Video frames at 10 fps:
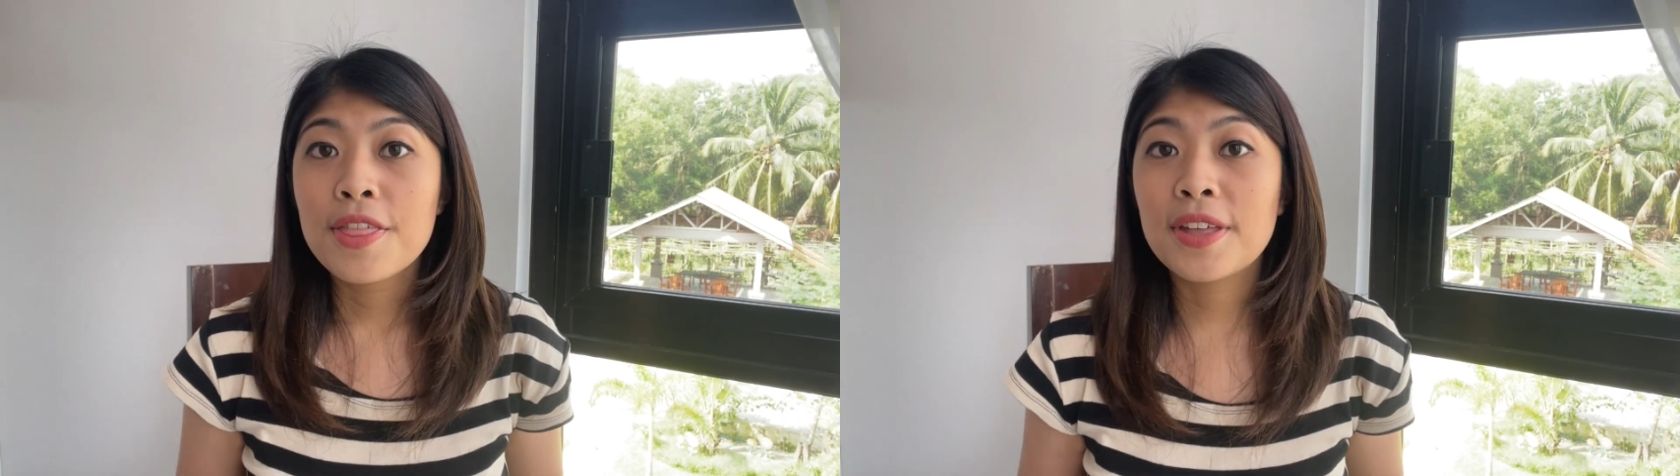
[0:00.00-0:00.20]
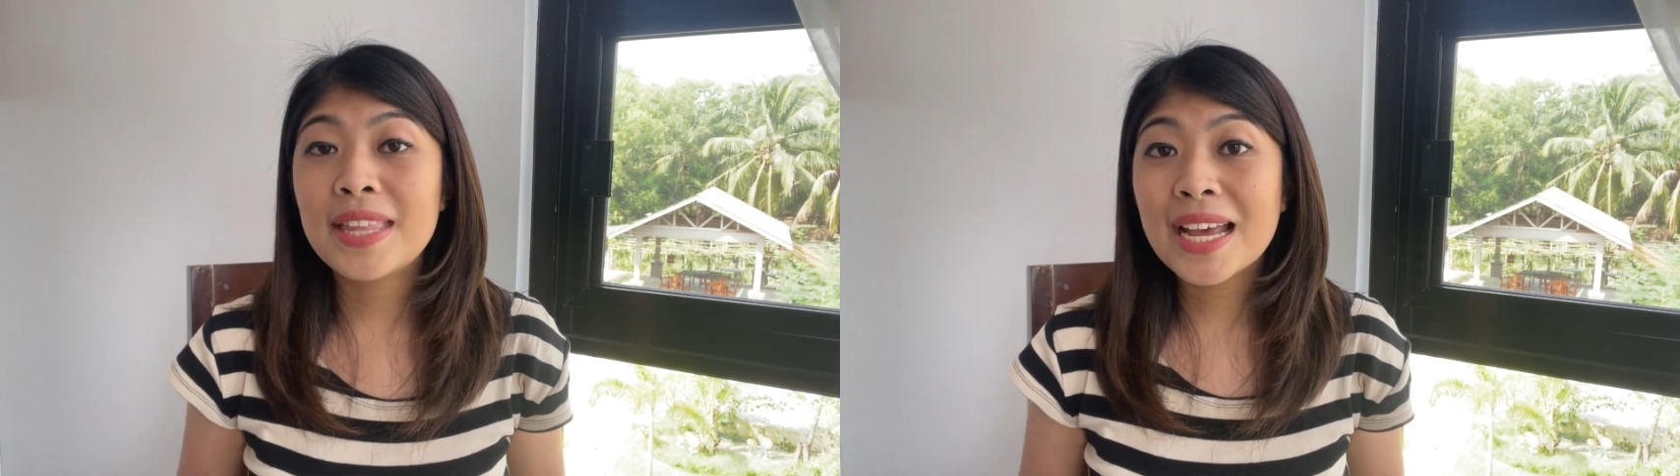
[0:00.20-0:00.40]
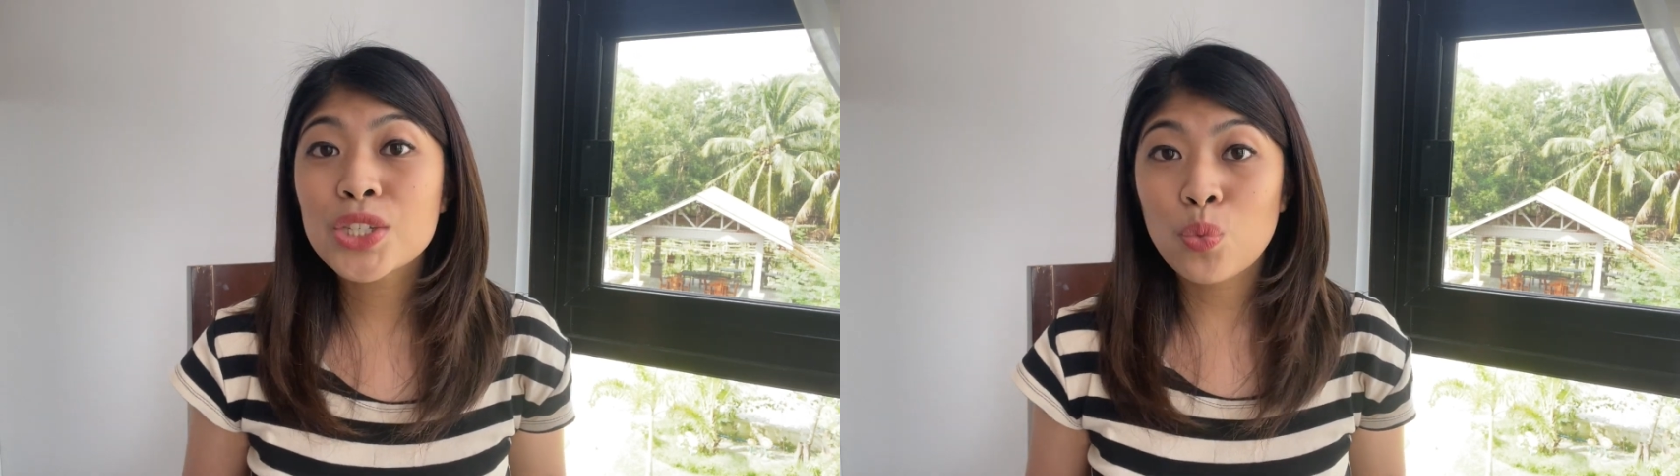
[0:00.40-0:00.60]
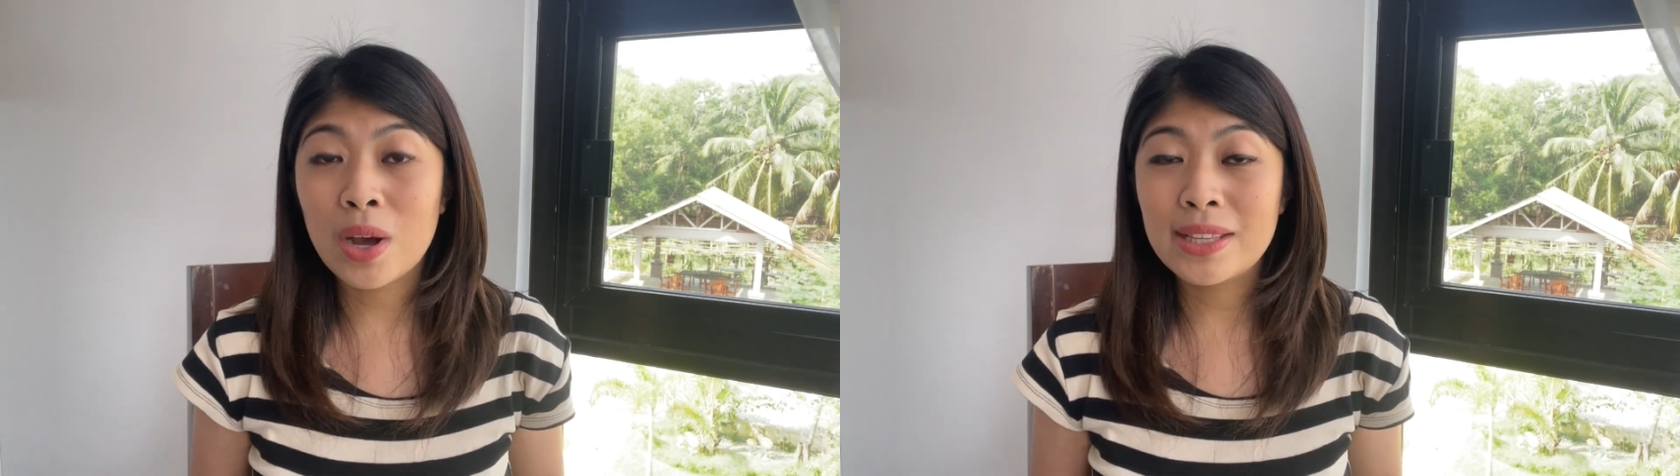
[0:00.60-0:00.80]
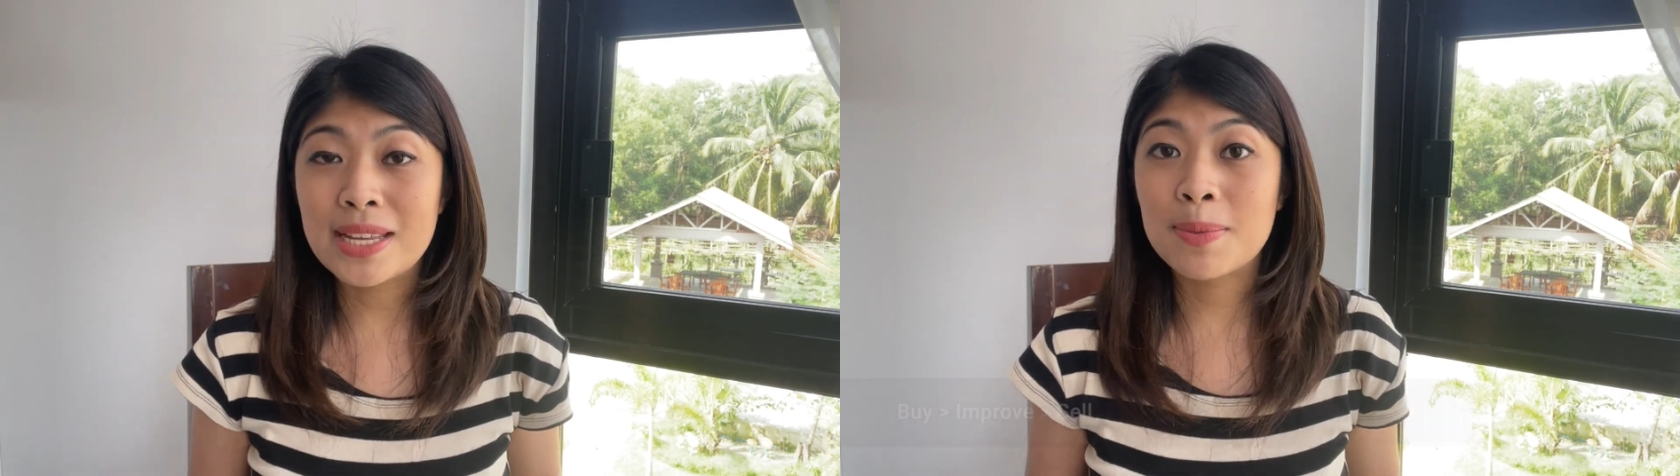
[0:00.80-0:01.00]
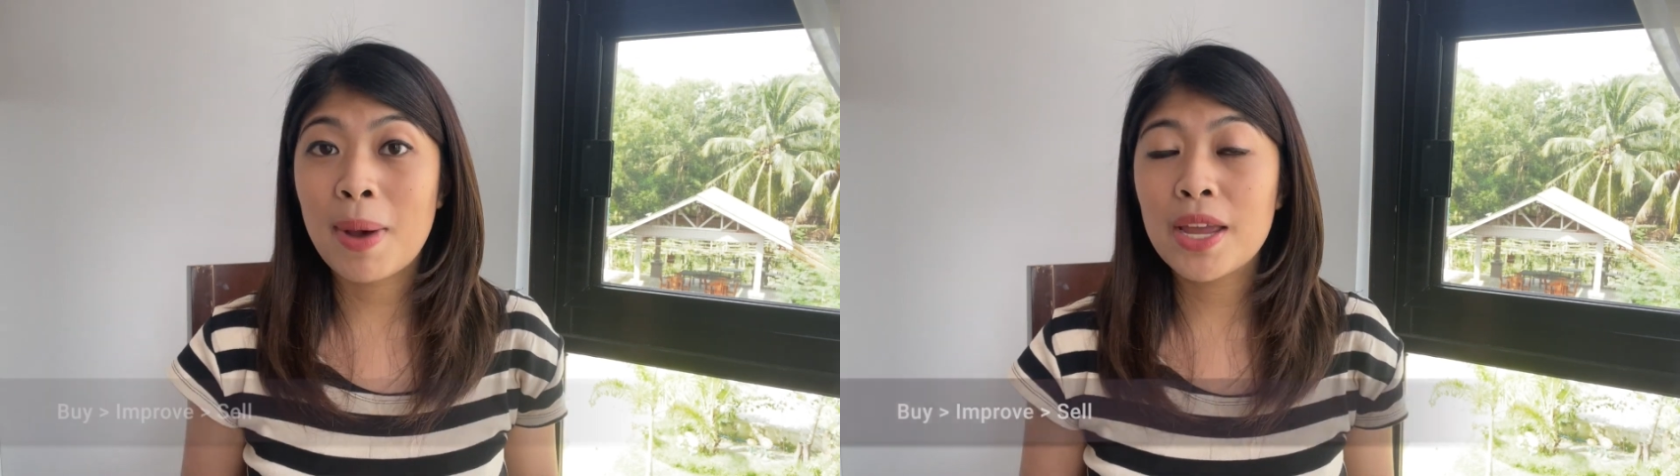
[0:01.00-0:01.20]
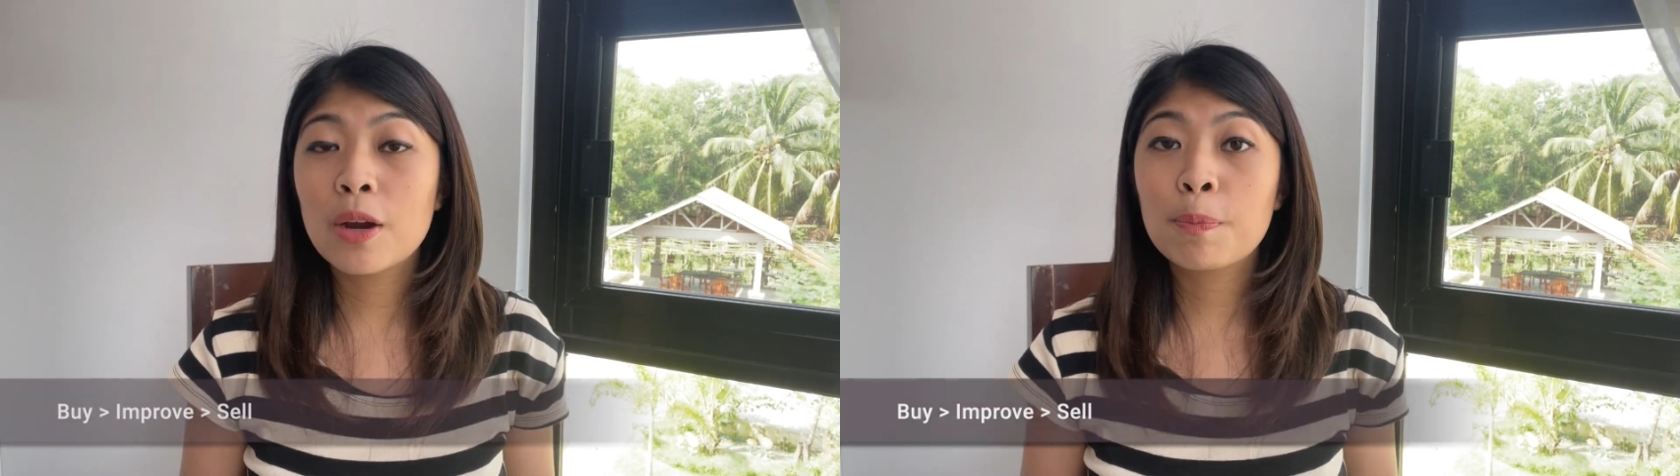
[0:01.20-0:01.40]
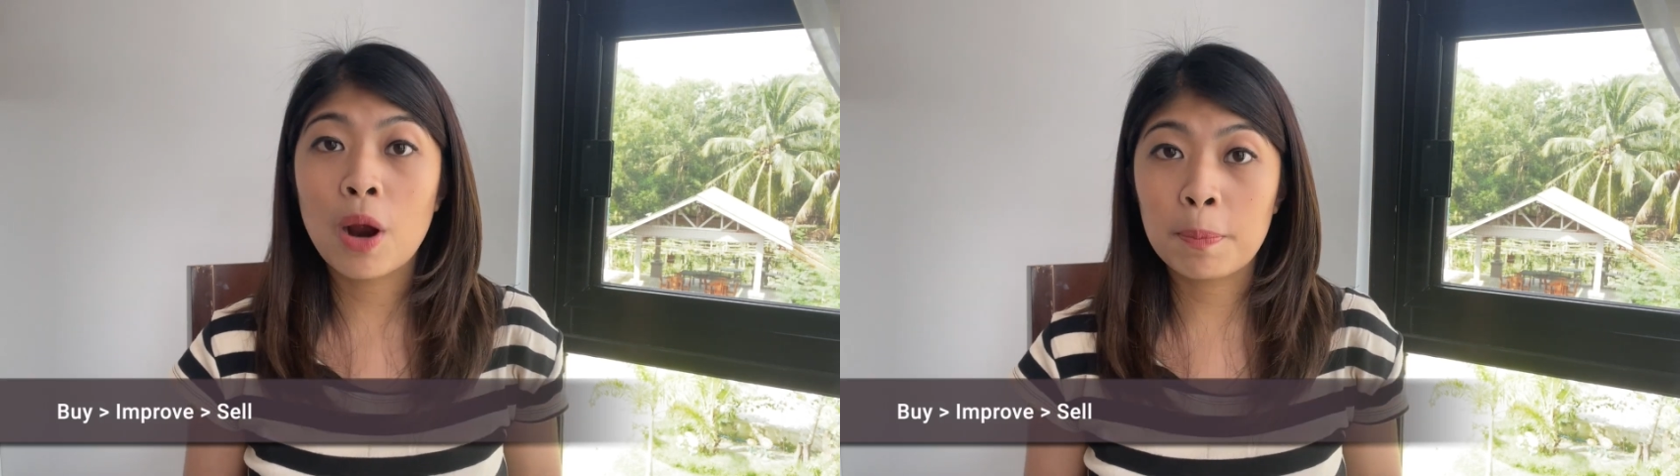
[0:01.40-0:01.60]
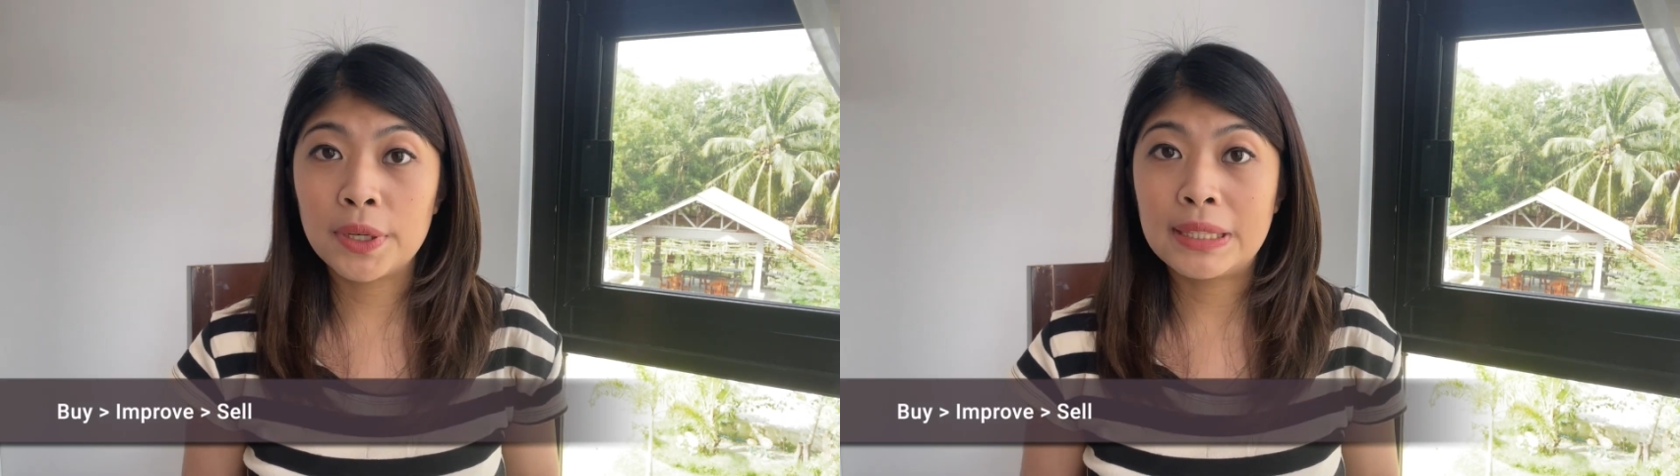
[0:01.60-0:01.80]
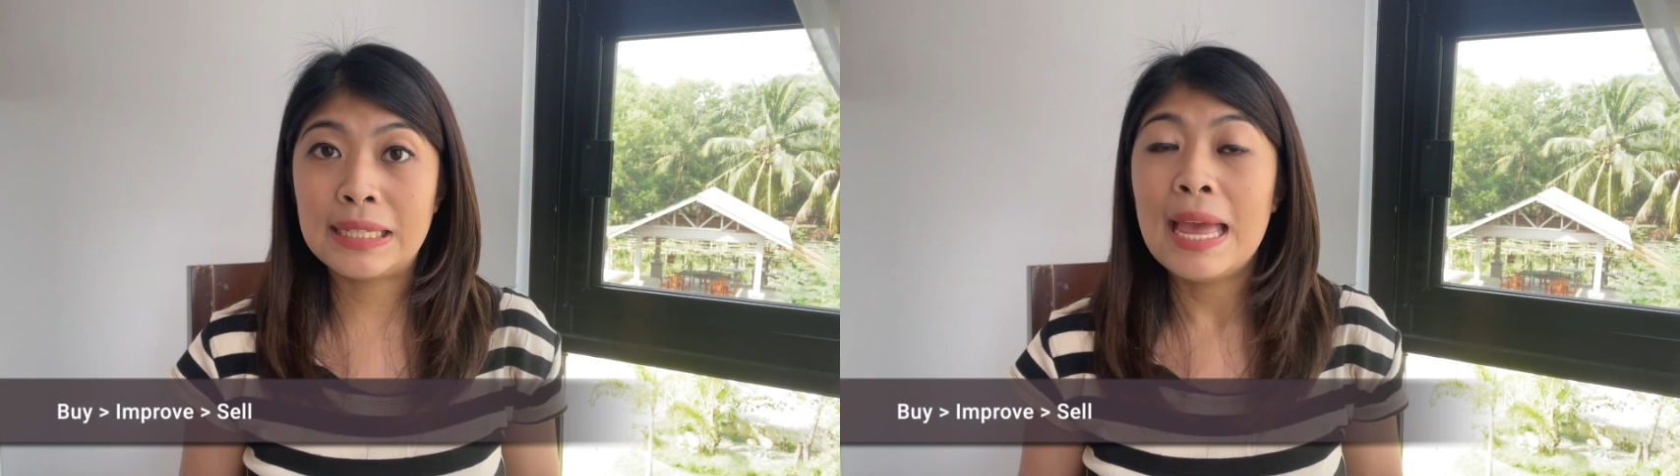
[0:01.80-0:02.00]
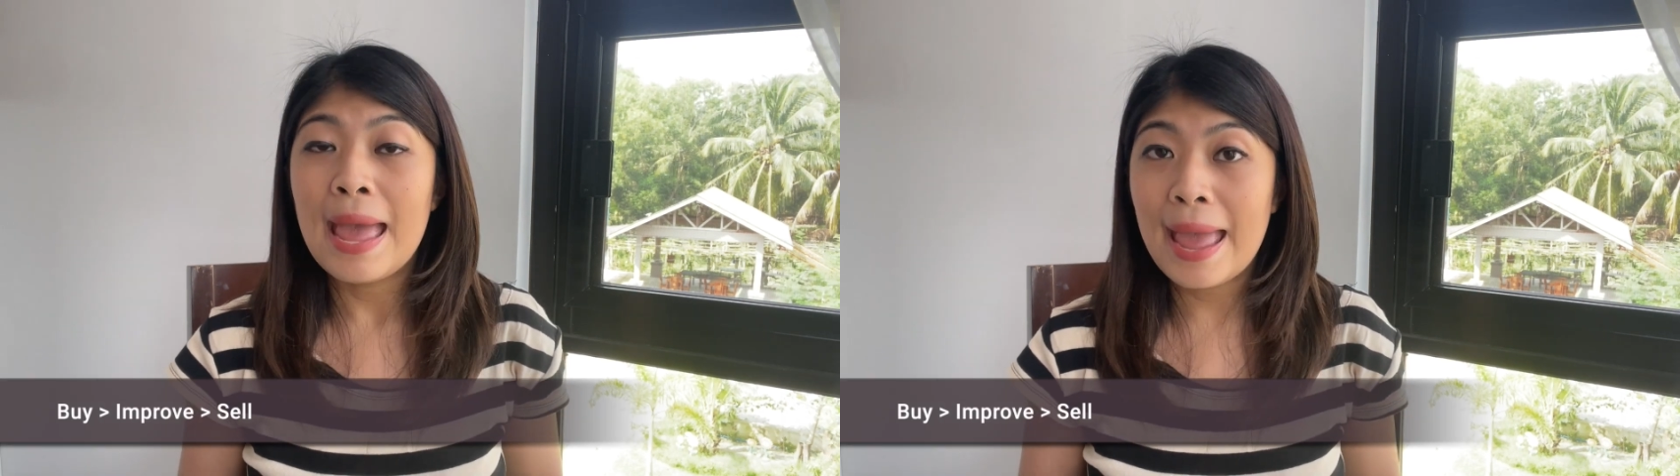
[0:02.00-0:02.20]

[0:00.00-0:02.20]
The next one is buying a property